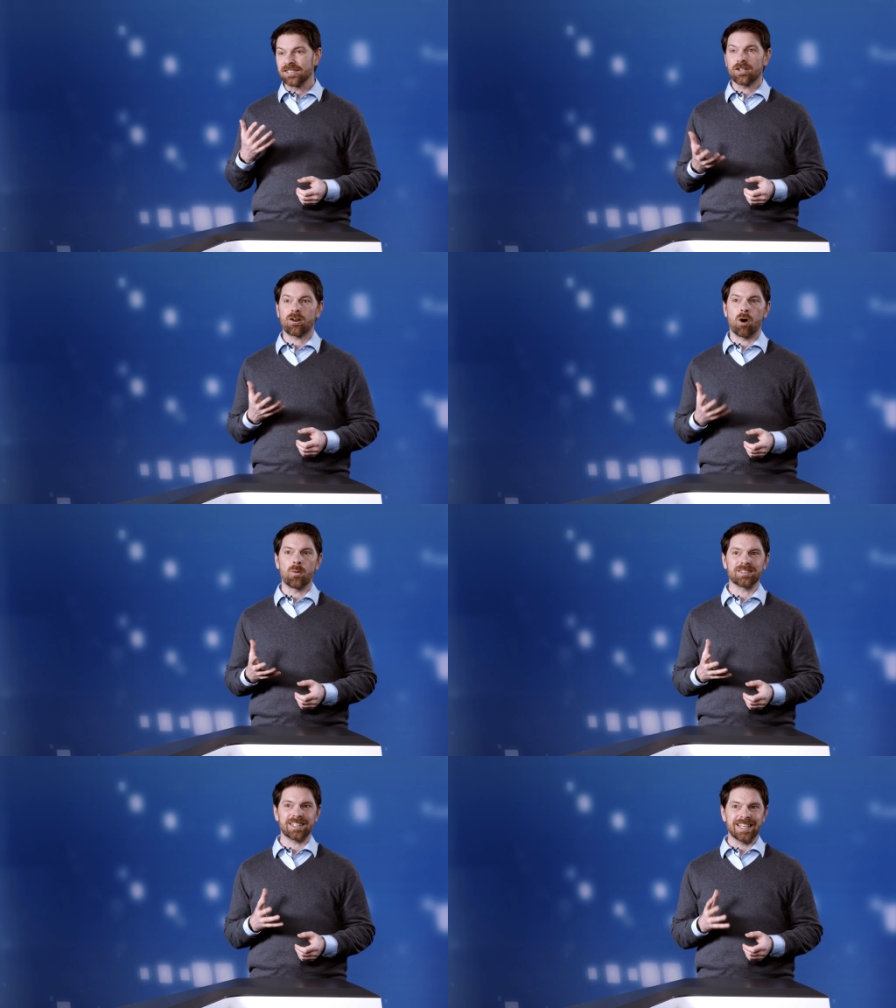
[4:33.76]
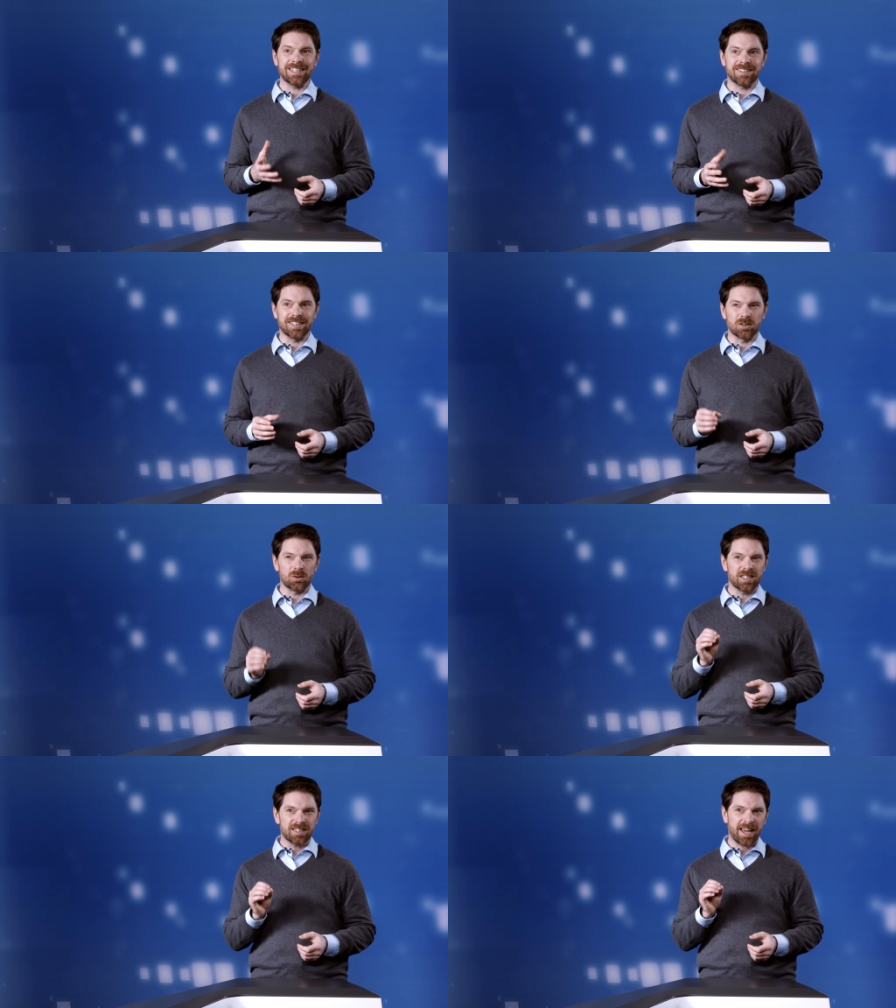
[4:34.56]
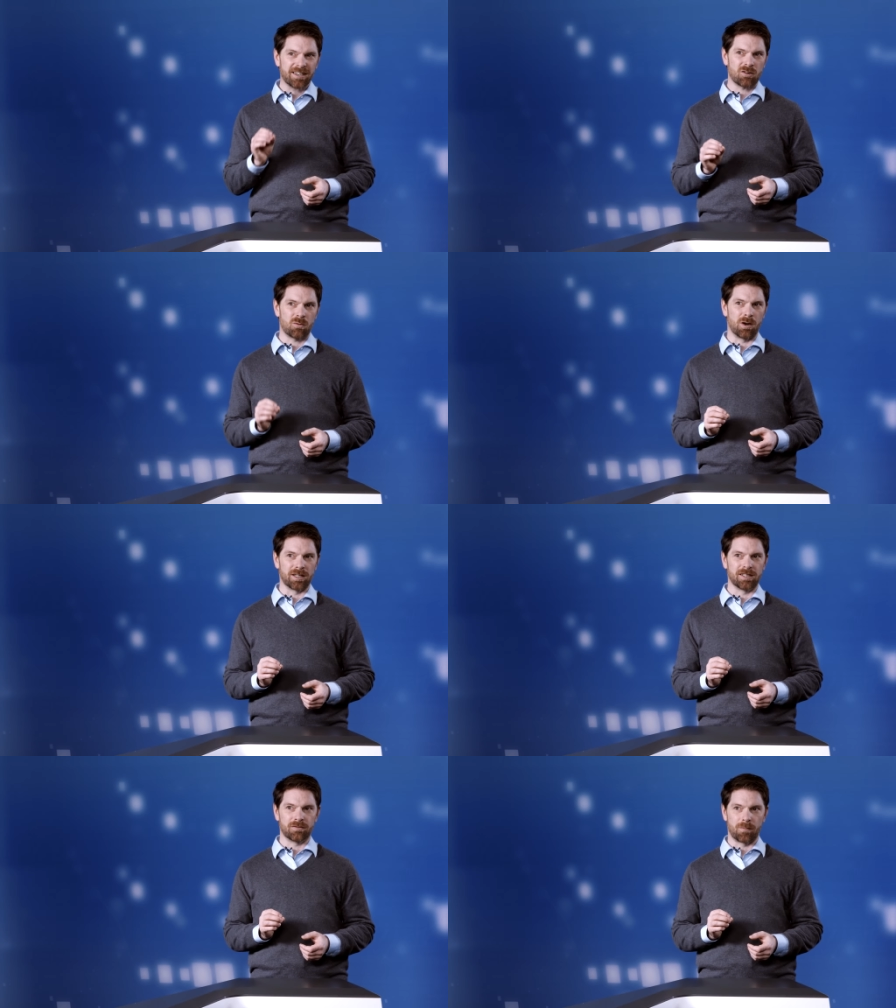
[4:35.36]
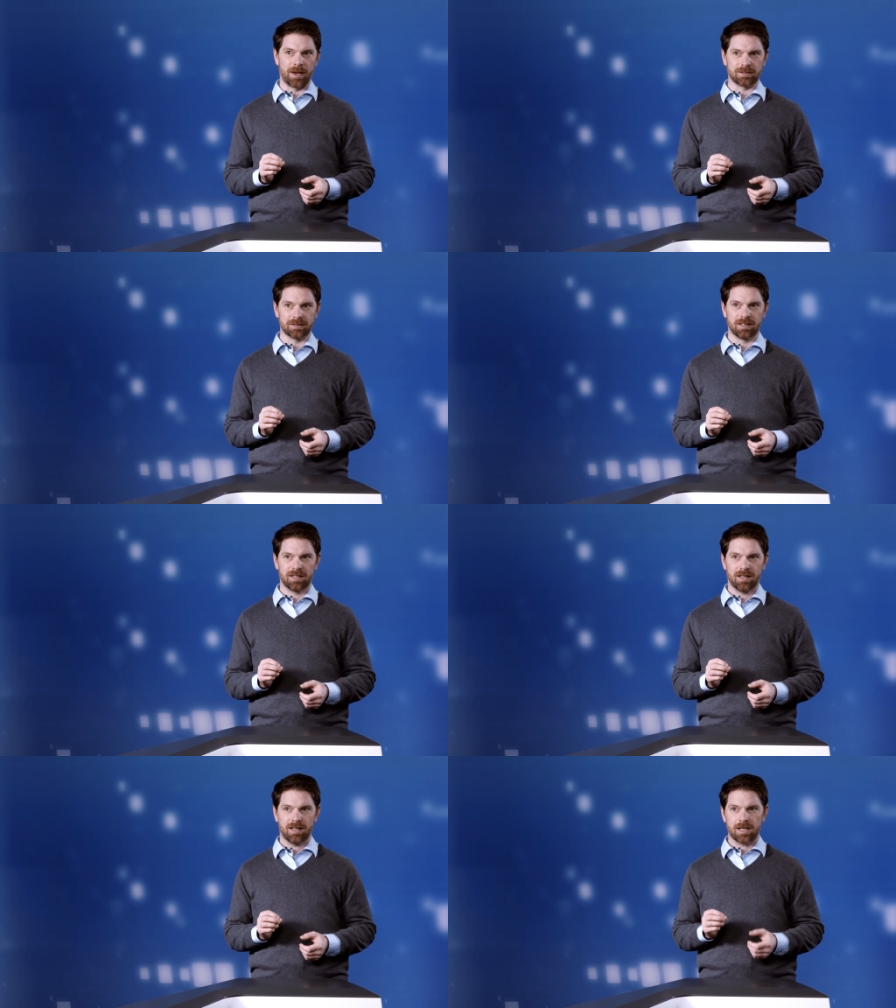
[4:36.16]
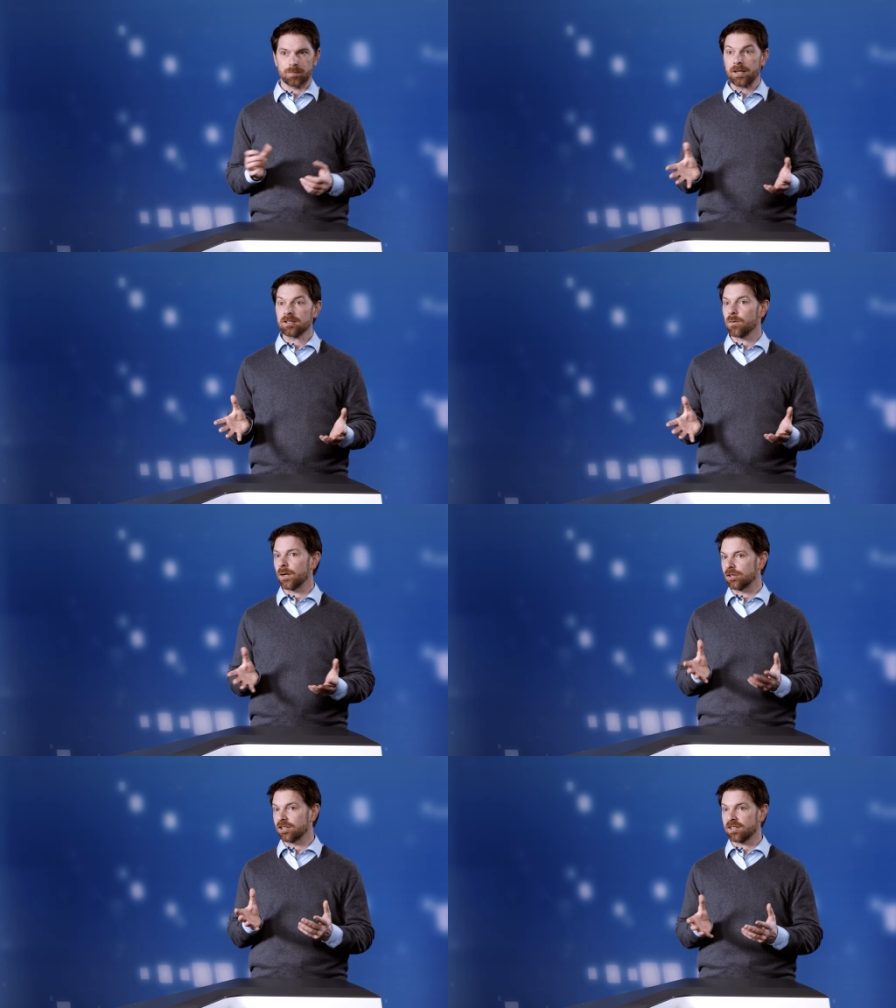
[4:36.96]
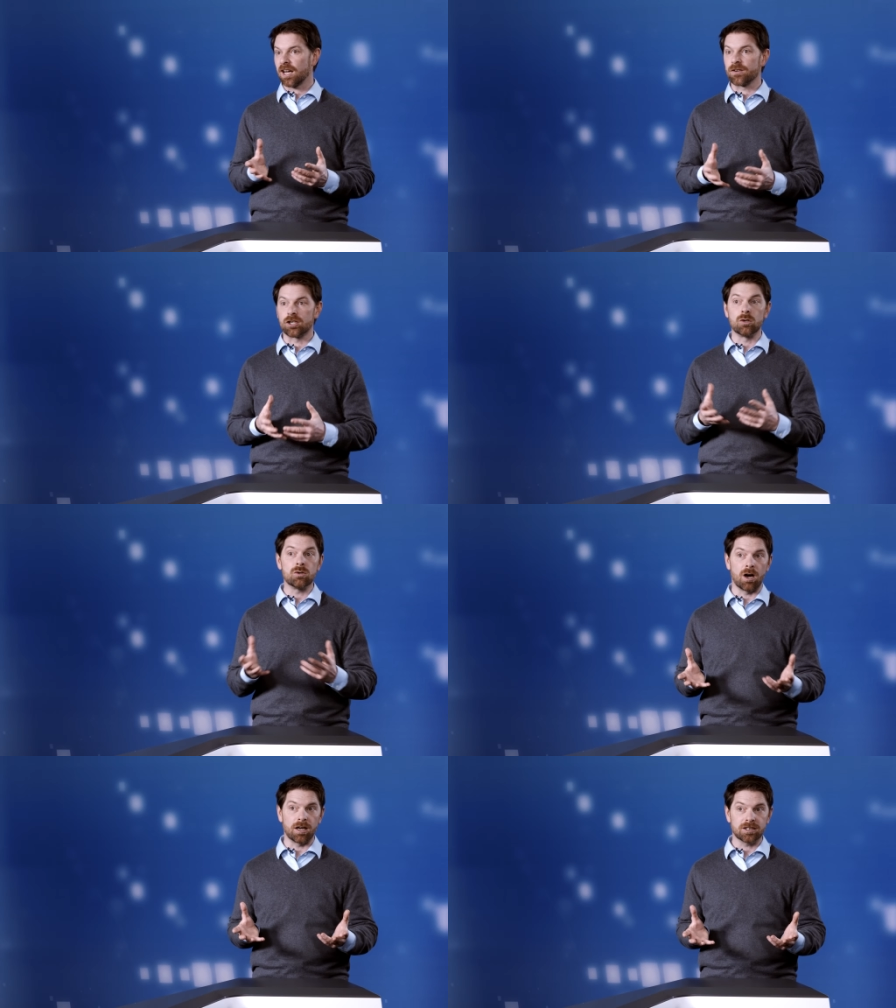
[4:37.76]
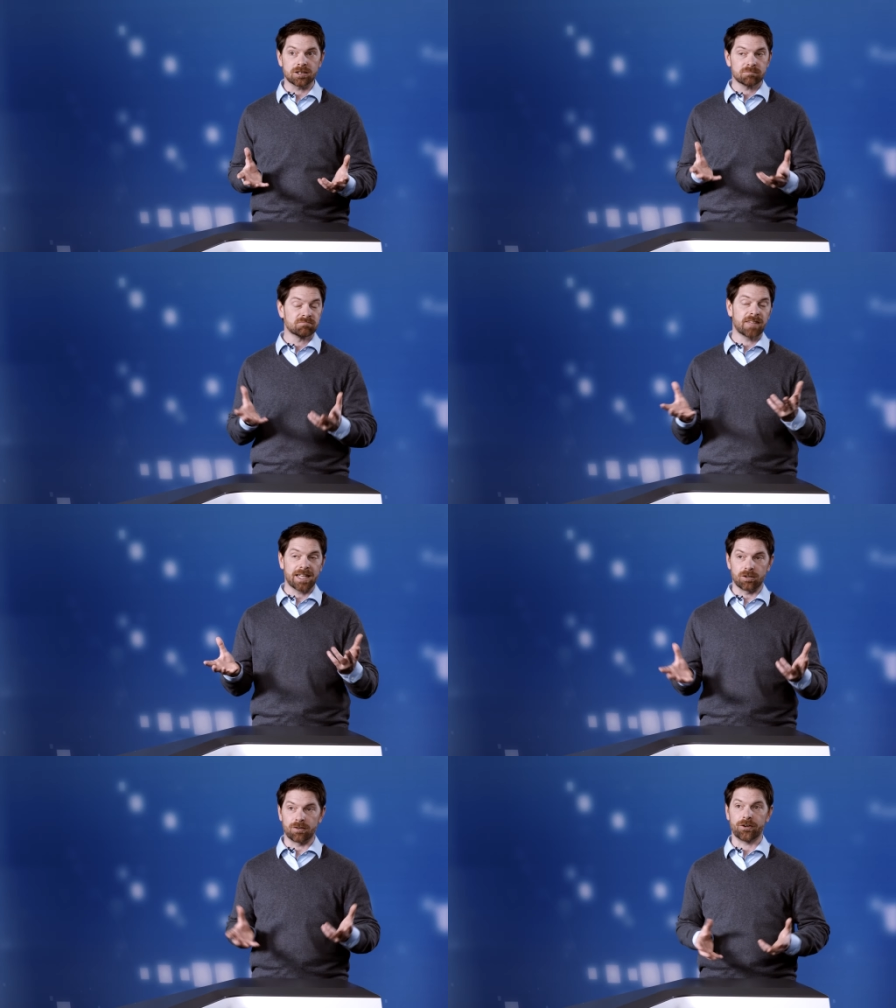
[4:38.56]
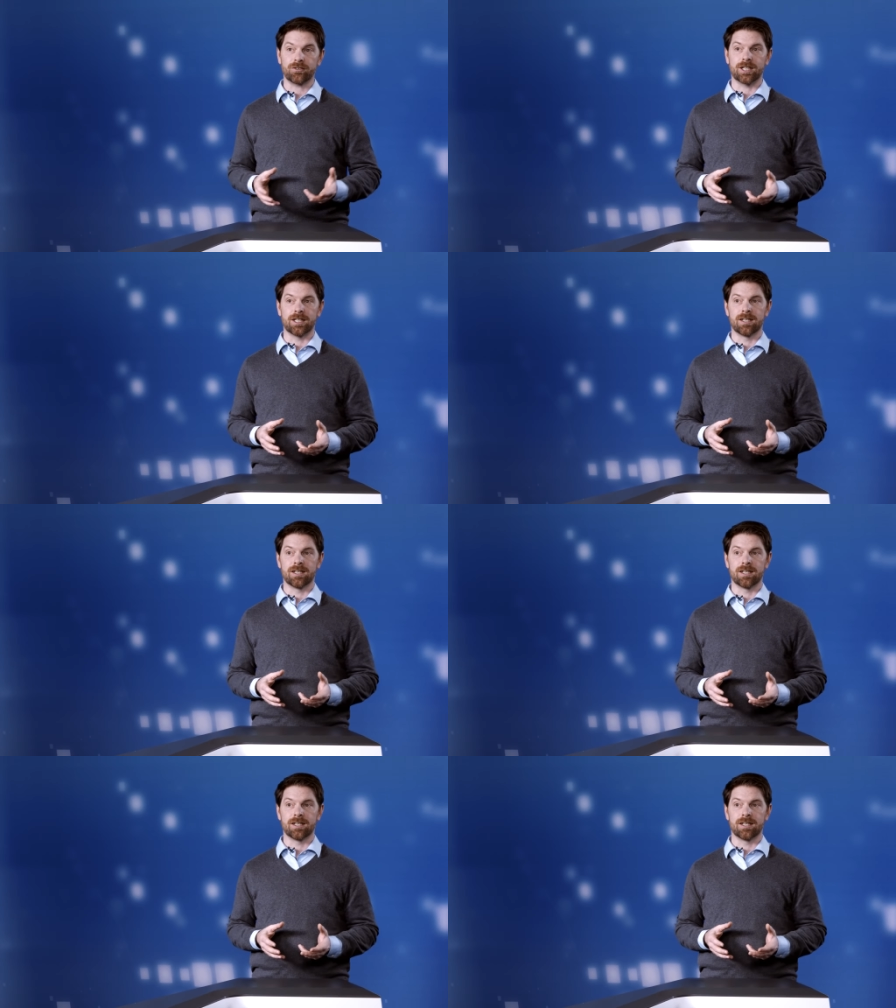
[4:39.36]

is not always easy to detect quality information, especially when you discover new knowledge at university.